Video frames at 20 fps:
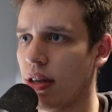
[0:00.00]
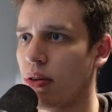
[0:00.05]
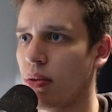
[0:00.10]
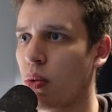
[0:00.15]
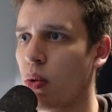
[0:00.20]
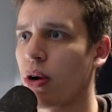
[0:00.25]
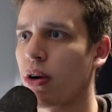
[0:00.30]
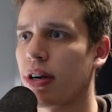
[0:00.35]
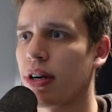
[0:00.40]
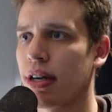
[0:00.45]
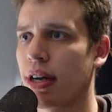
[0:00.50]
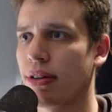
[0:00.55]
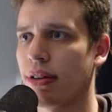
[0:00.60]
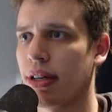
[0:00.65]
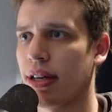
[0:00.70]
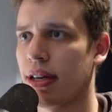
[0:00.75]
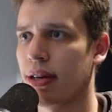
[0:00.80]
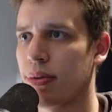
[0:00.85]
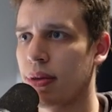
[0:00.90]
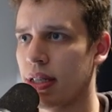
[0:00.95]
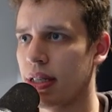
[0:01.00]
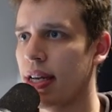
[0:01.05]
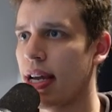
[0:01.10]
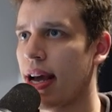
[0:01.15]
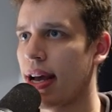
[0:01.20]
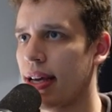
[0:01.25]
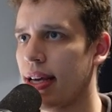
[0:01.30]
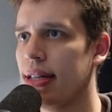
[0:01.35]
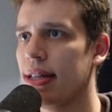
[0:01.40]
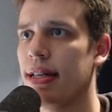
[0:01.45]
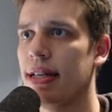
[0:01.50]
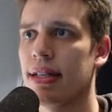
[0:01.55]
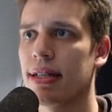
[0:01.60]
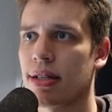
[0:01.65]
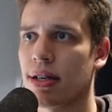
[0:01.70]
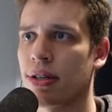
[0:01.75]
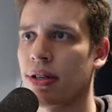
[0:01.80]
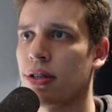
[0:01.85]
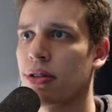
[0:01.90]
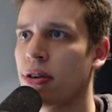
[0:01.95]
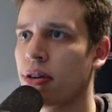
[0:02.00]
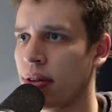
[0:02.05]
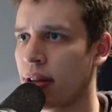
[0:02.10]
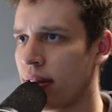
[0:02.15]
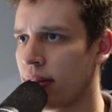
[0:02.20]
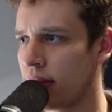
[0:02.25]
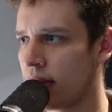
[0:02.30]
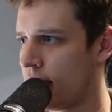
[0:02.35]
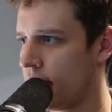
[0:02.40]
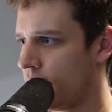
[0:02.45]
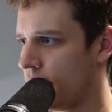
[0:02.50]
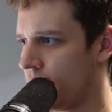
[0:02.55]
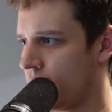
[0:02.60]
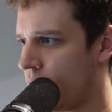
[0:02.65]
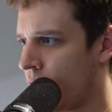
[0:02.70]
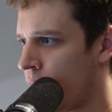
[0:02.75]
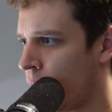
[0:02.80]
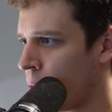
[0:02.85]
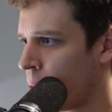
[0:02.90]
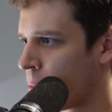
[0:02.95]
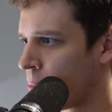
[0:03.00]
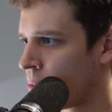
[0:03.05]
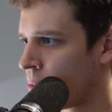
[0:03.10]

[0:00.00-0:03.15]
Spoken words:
worker down here, which, yeah, indeed is going to throw down a CC. Now,